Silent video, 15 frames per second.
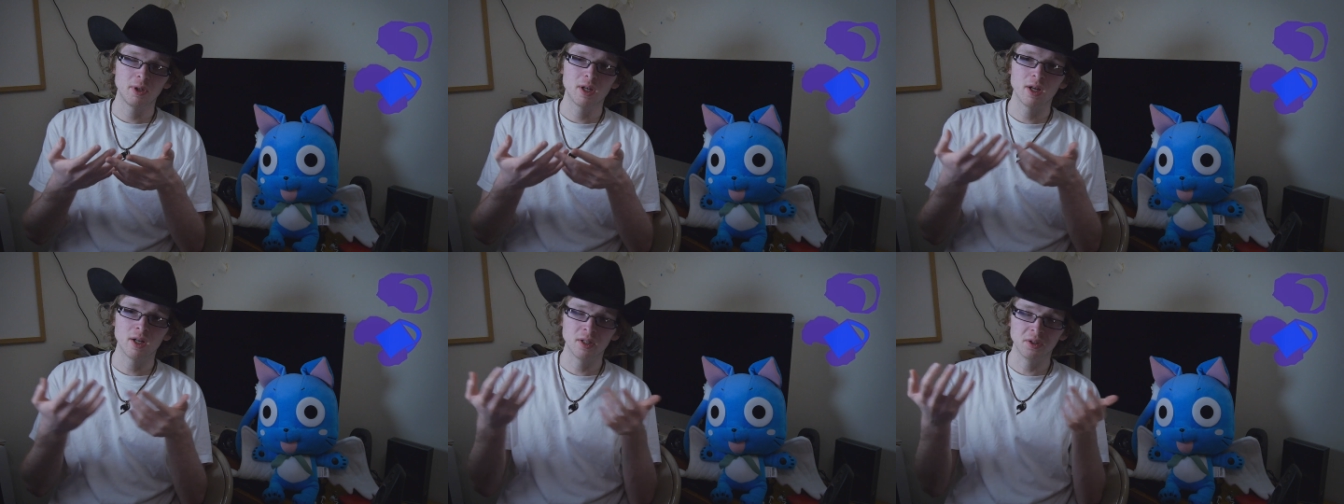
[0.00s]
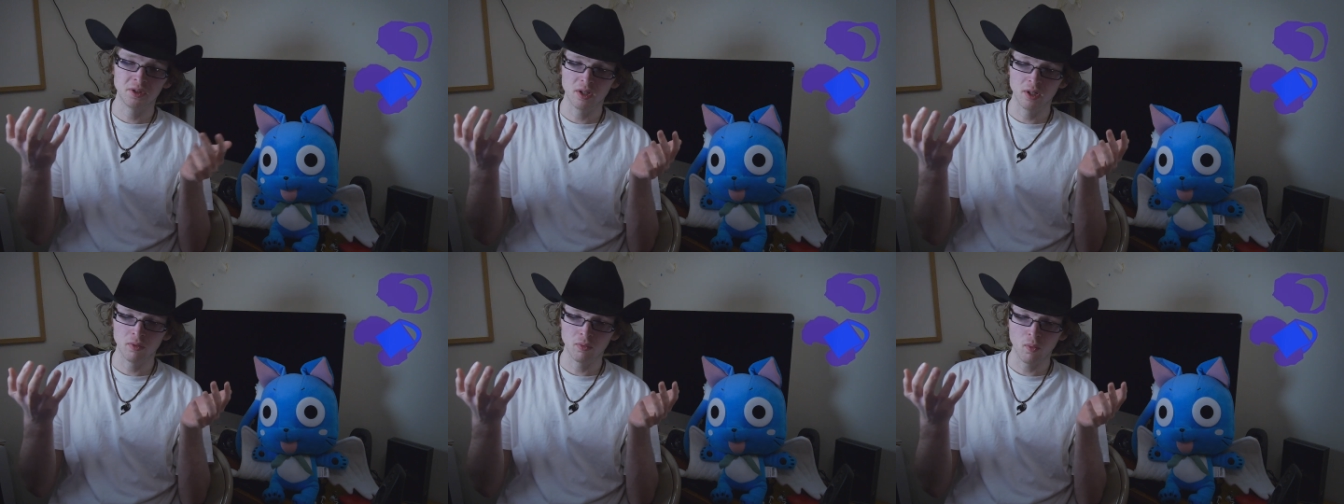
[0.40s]

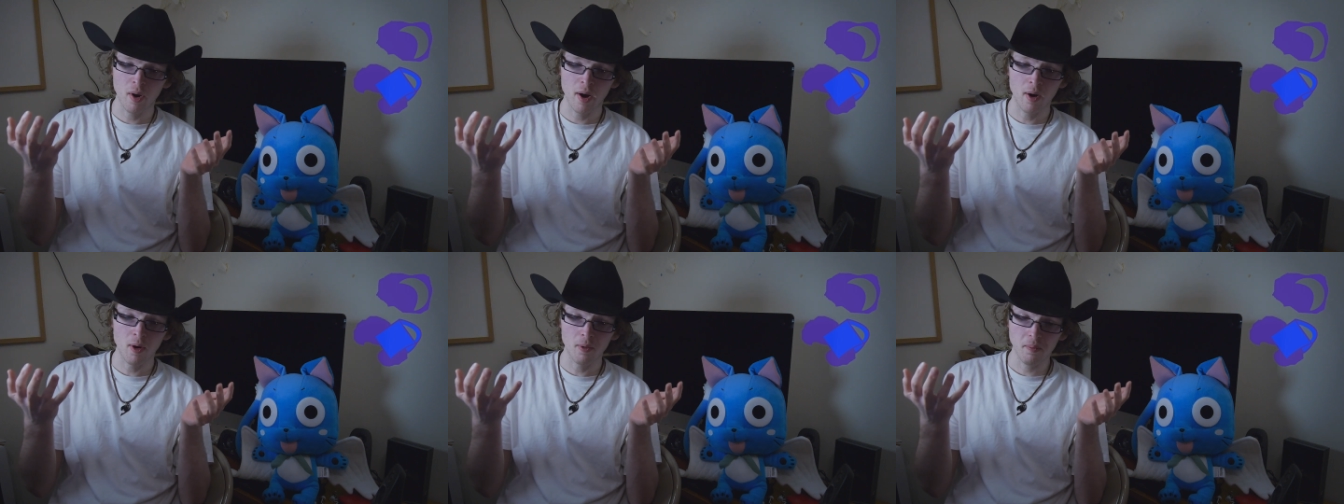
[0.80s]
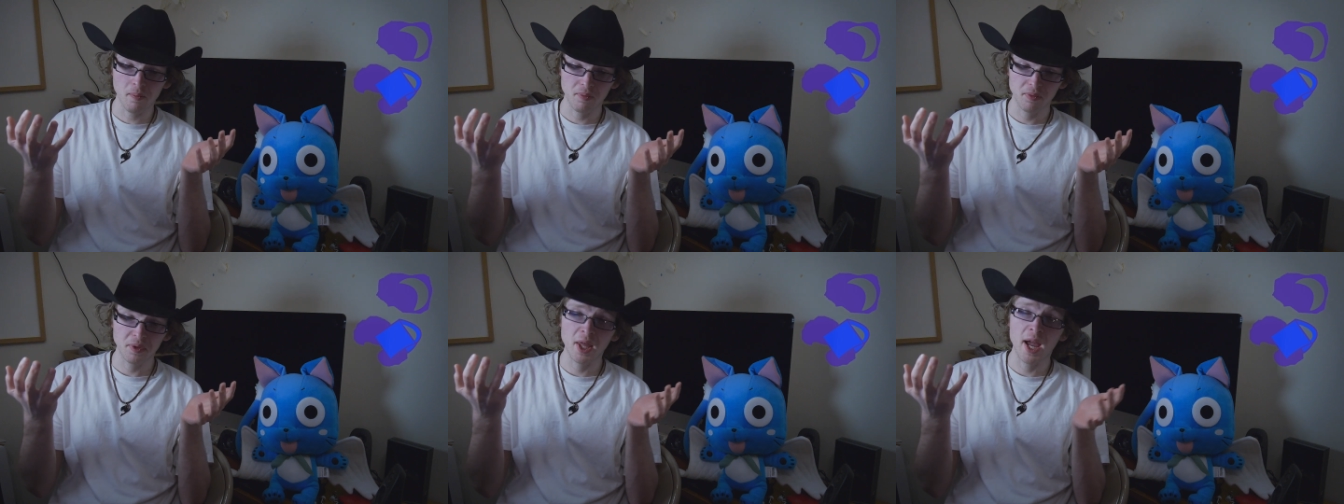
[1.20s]
because of, well,
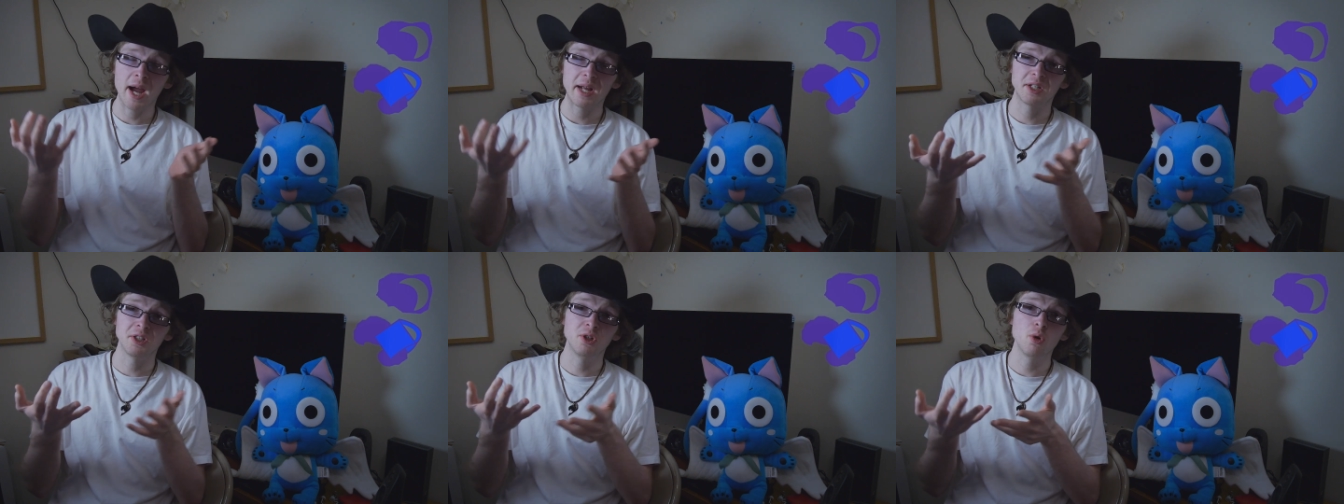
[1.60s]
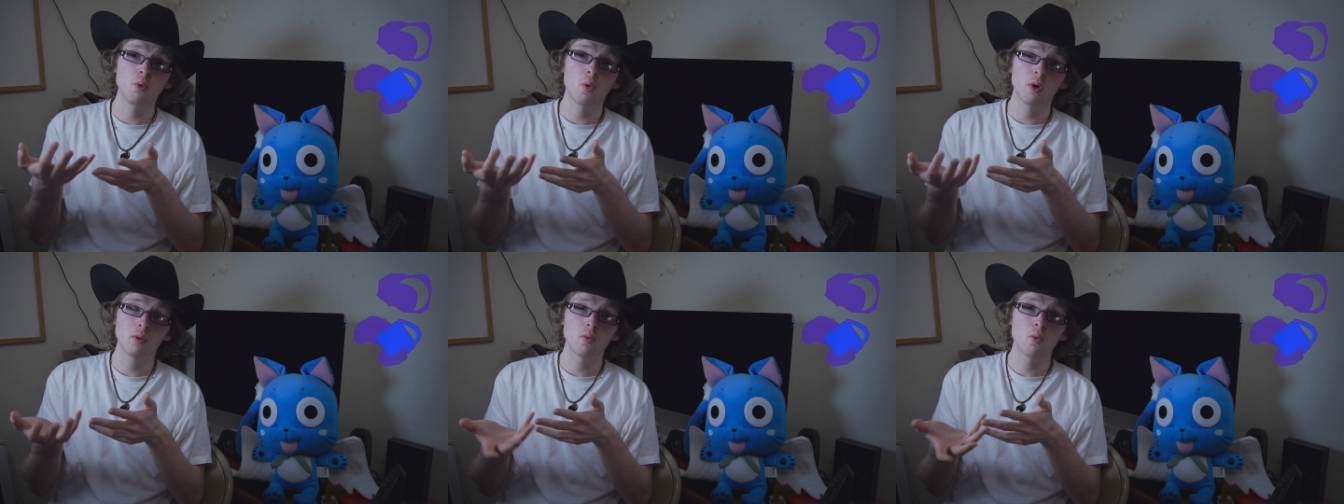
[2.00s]
they actually do
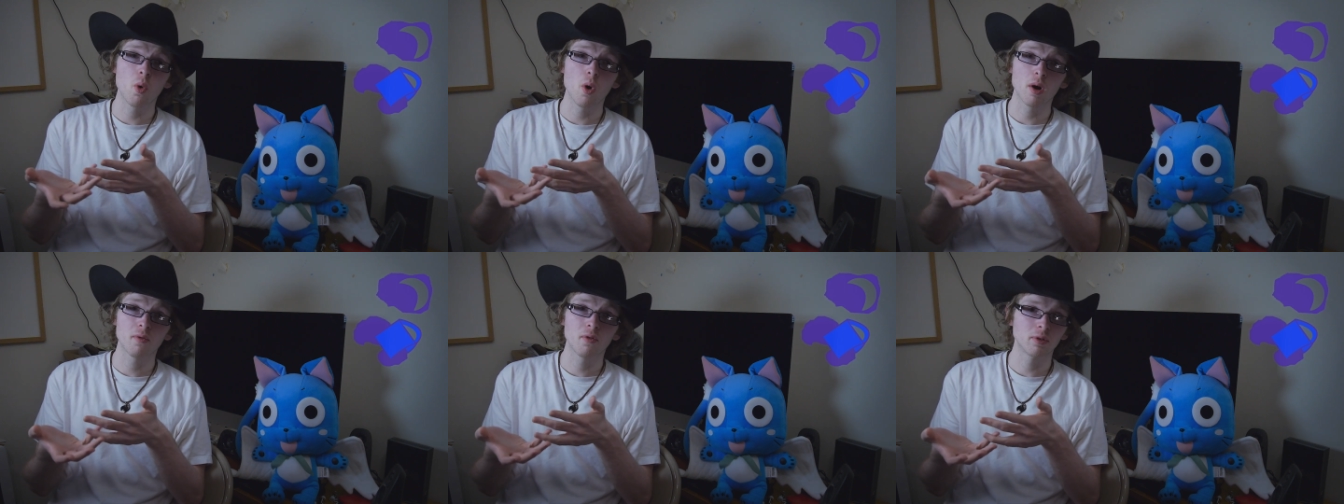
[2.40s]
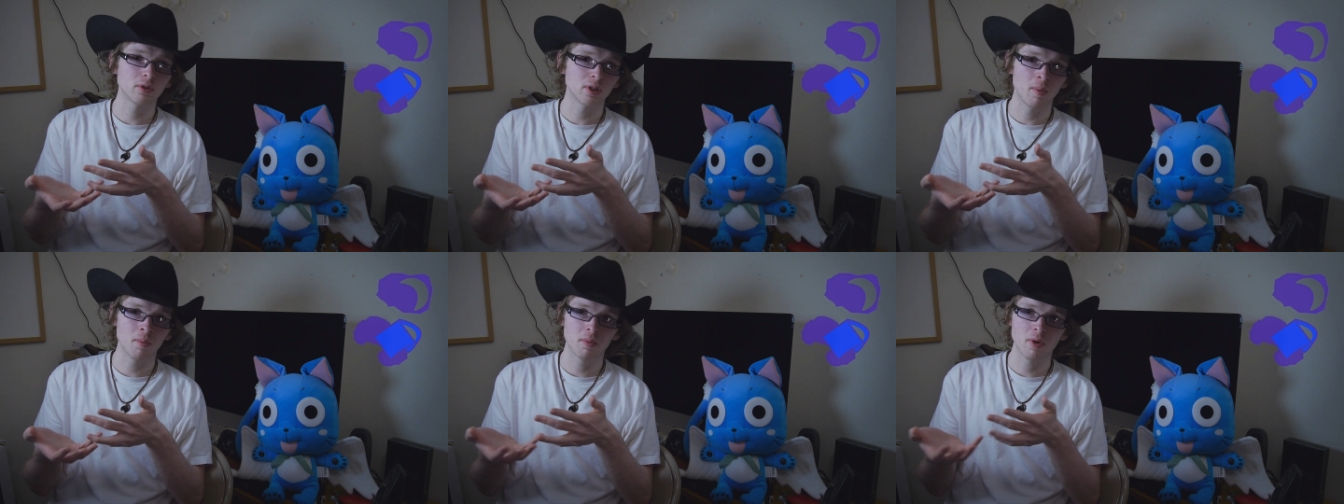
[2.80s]
want to work for
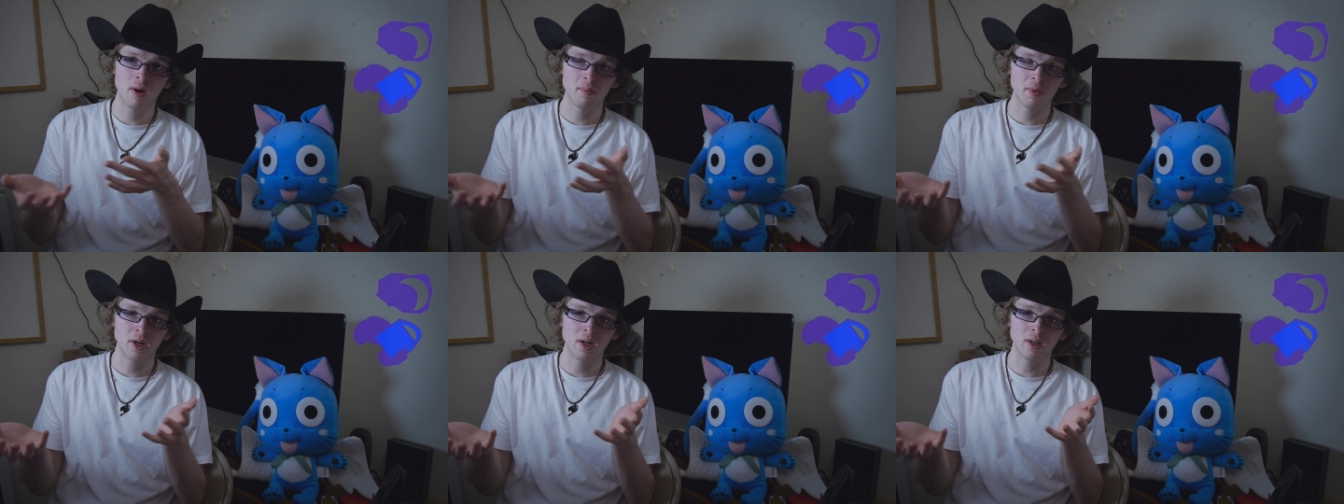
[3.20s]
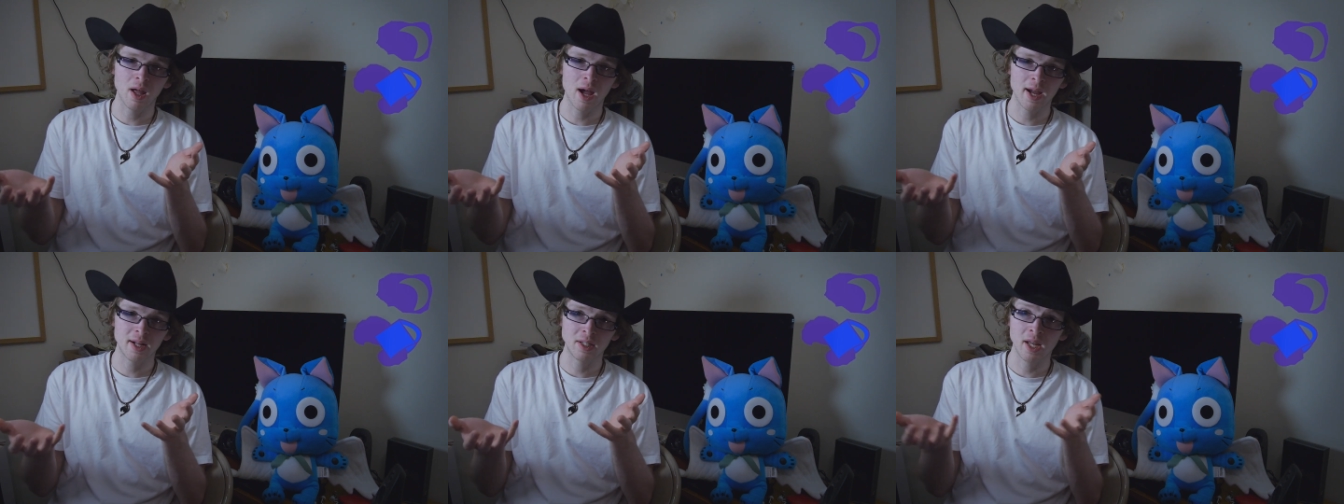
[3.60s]
some company
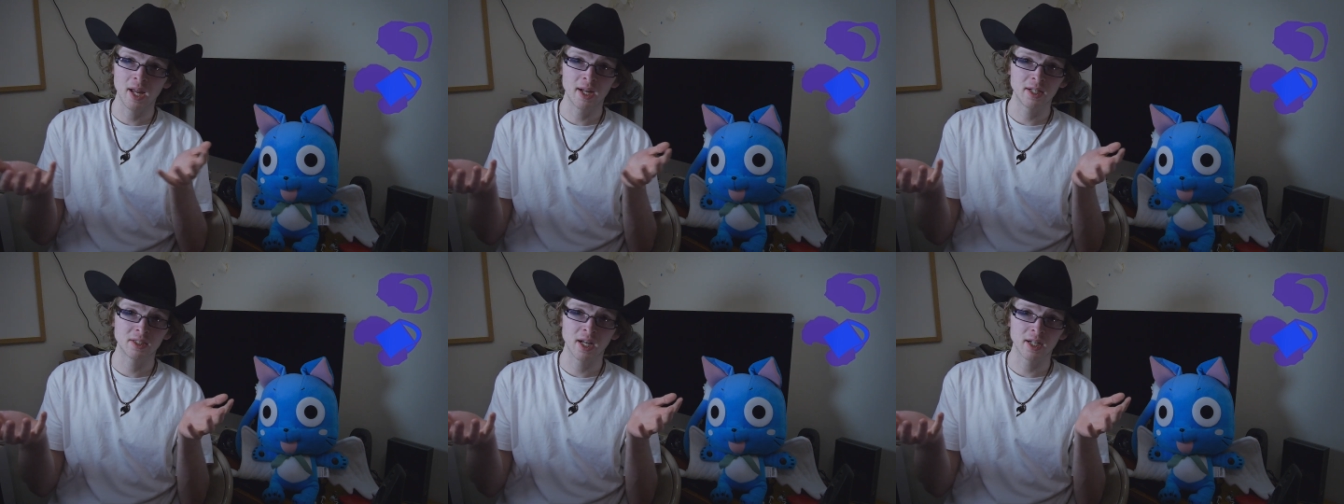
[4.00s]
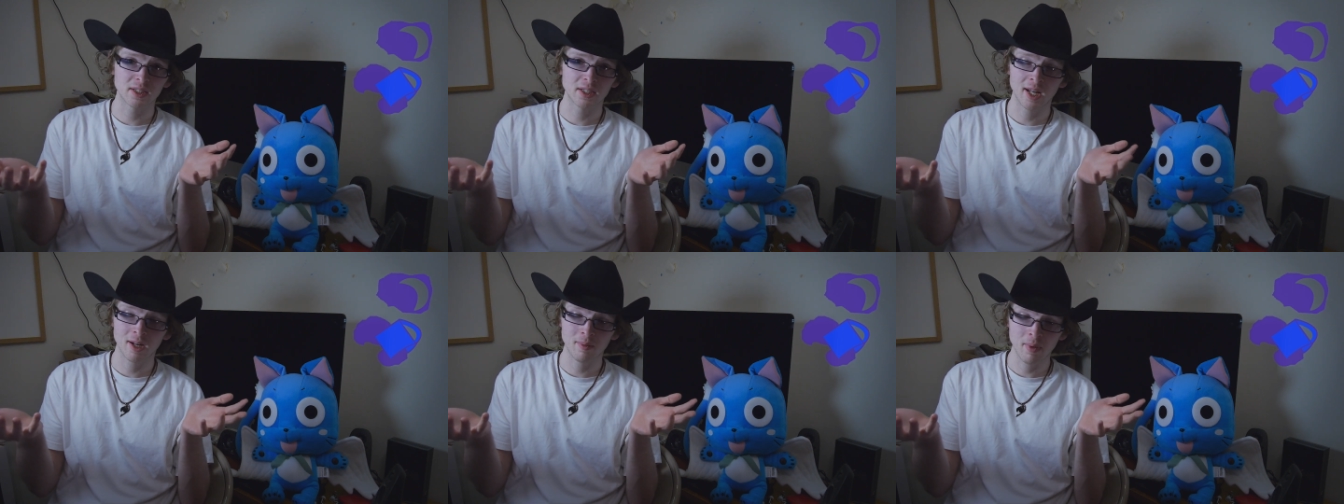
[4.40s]
like
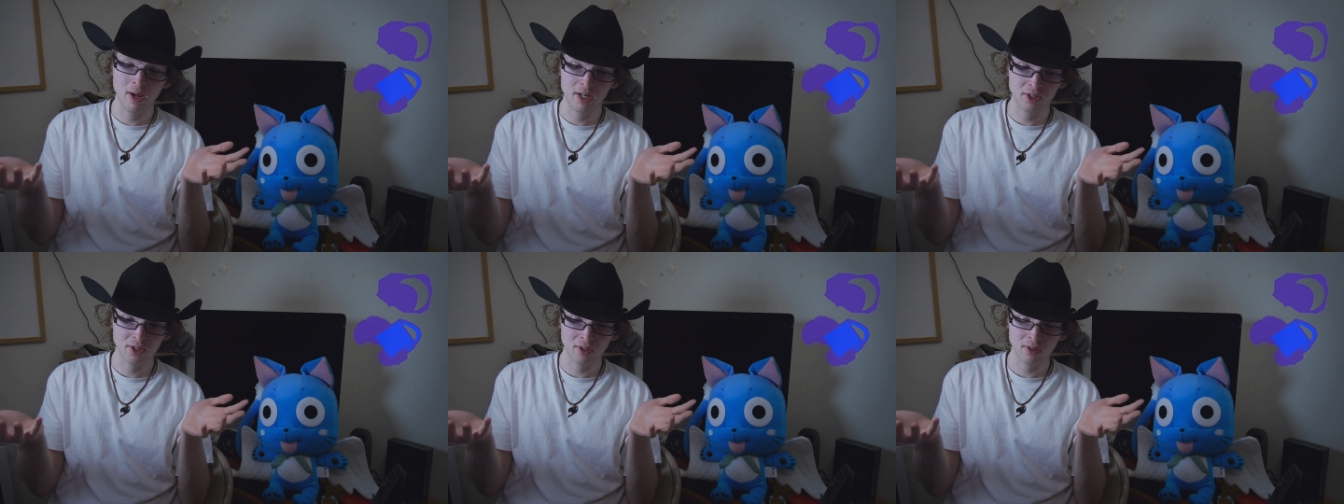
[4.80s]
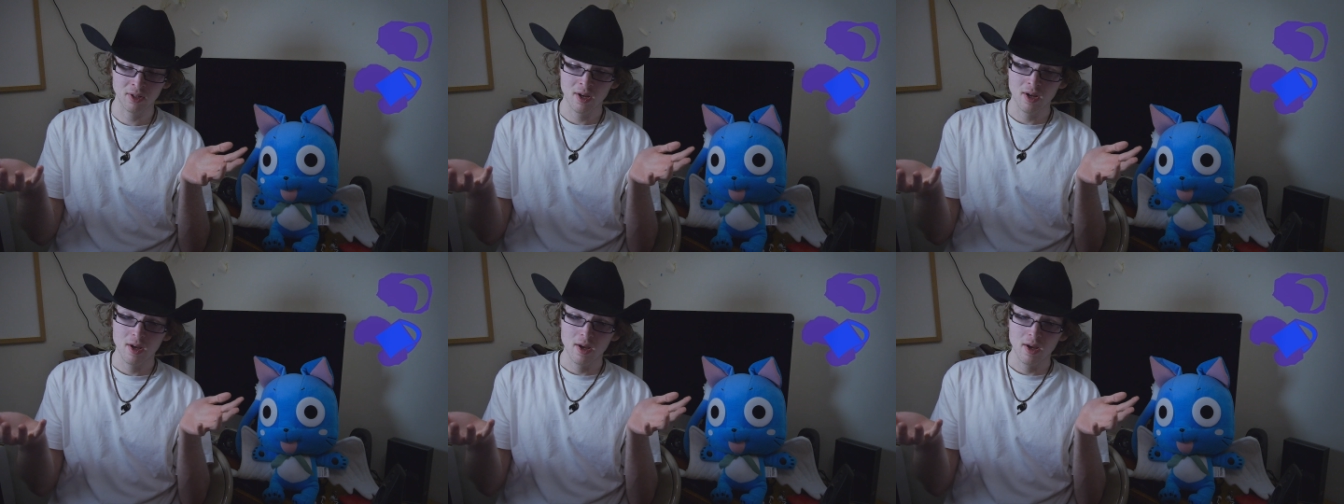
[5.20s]
DHX Animation,